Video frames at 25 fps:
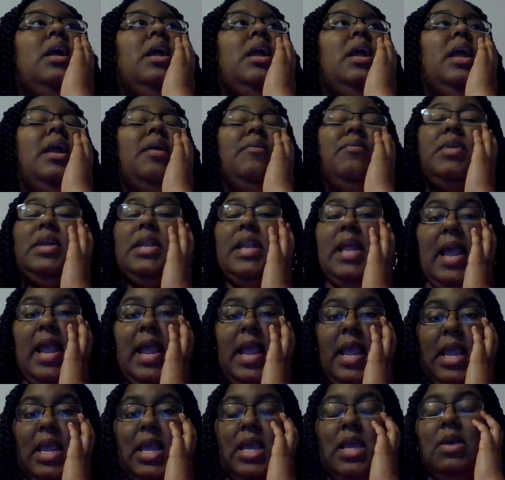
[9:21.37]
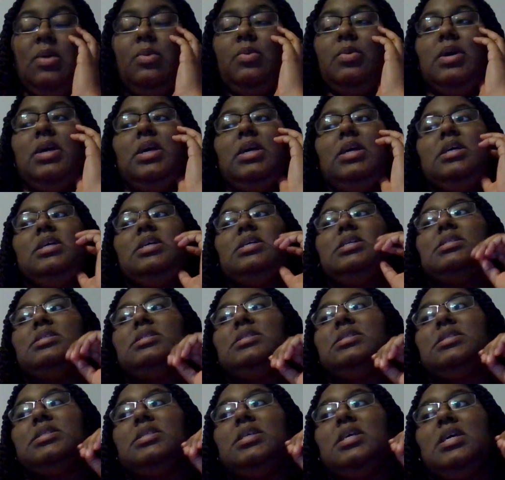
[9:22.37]
every day it
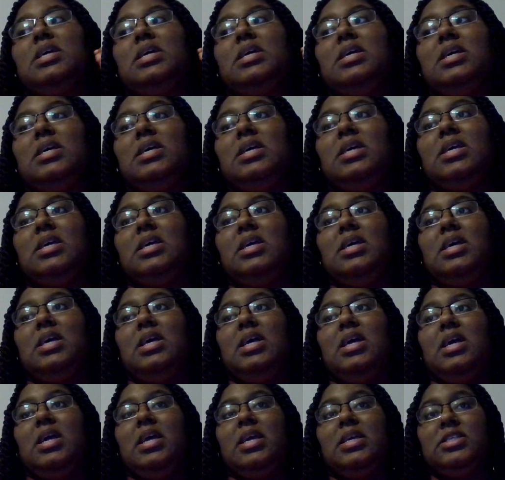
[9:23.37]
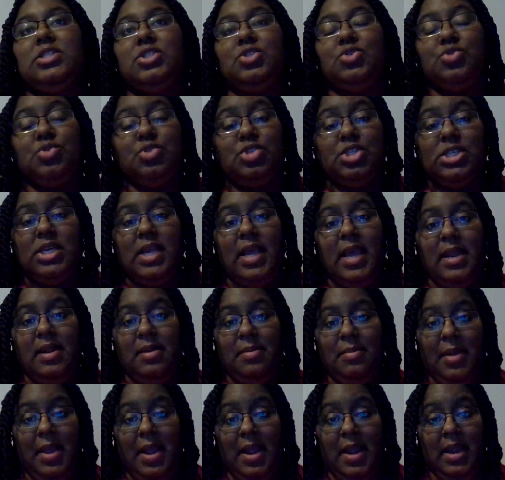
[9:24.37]
was
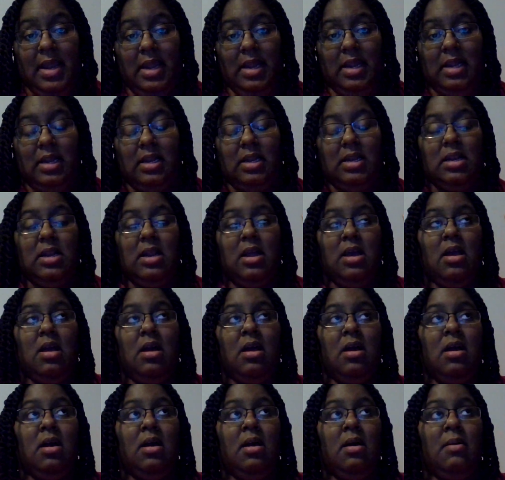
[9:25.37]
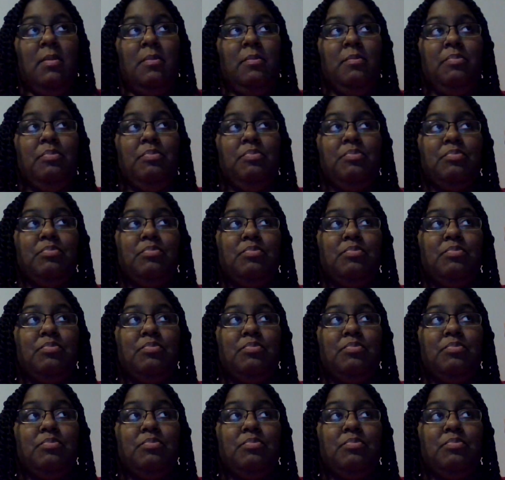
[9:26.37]
excruciating pain. Um,